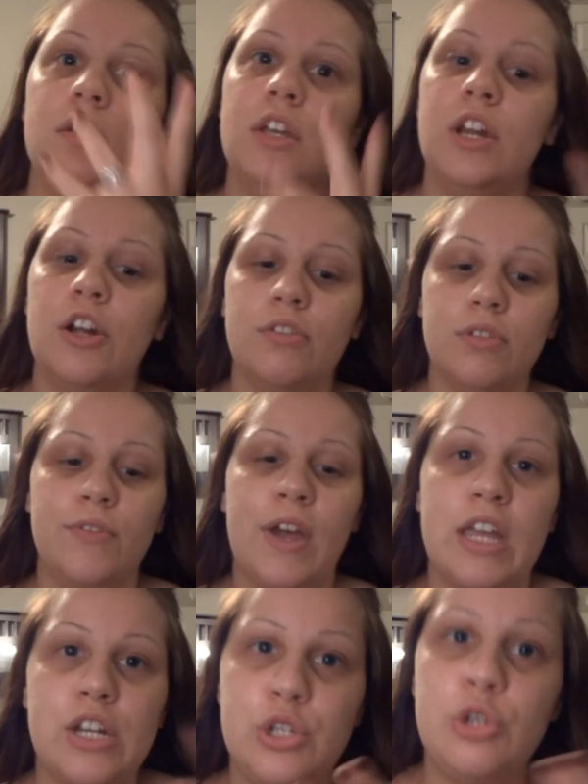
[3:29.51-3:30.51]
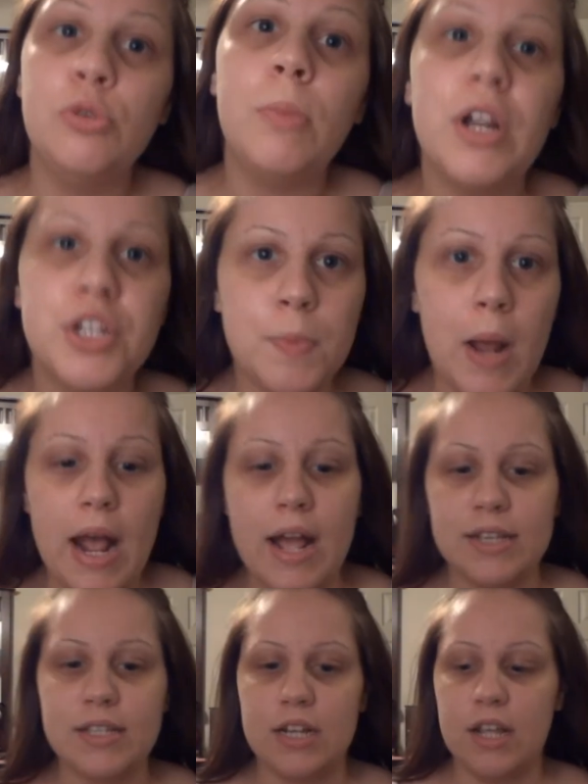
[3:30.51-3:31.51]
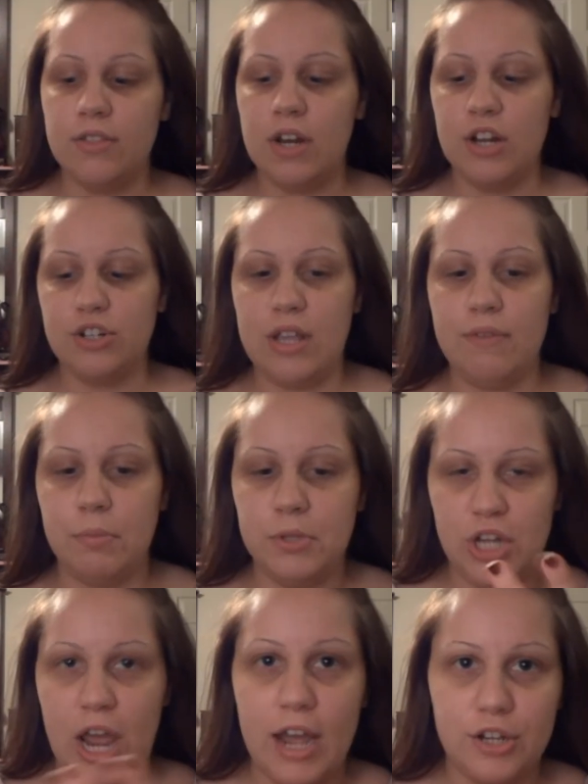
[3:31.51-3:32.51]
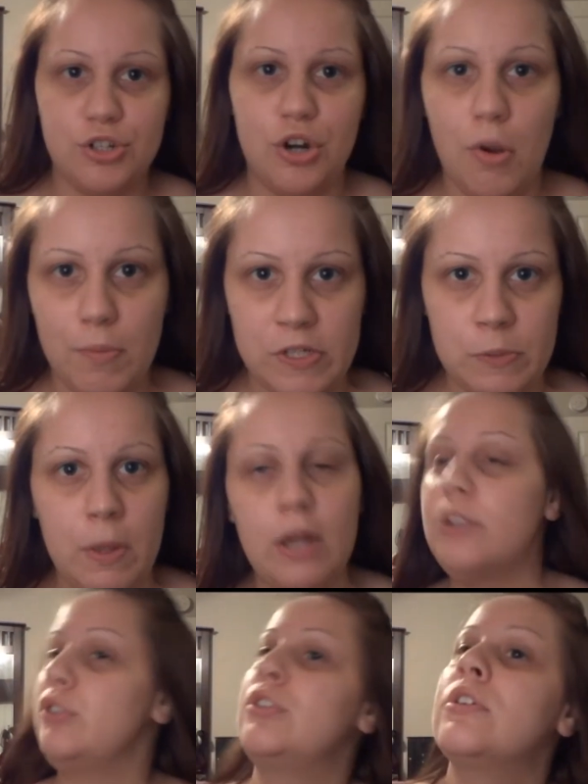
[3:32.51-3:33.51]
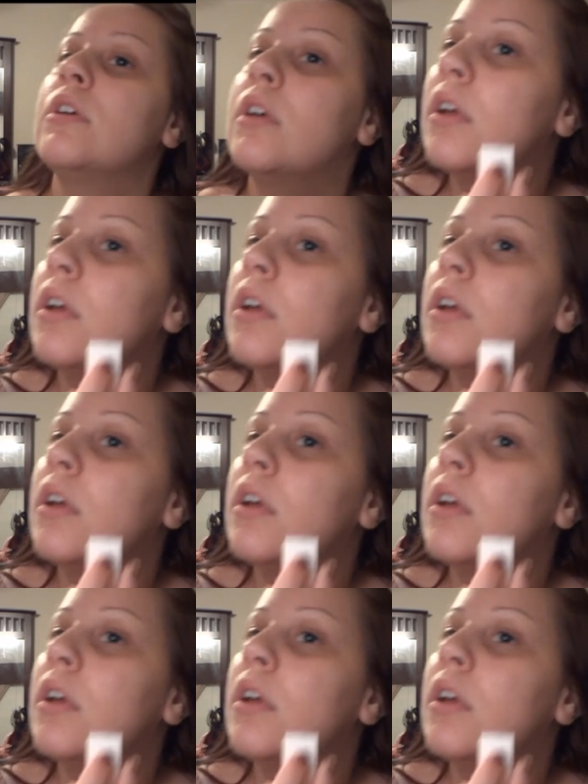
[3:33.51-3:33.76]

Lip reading: you know, if I get too much by accident, then I just have a bunch of extra on my sponge.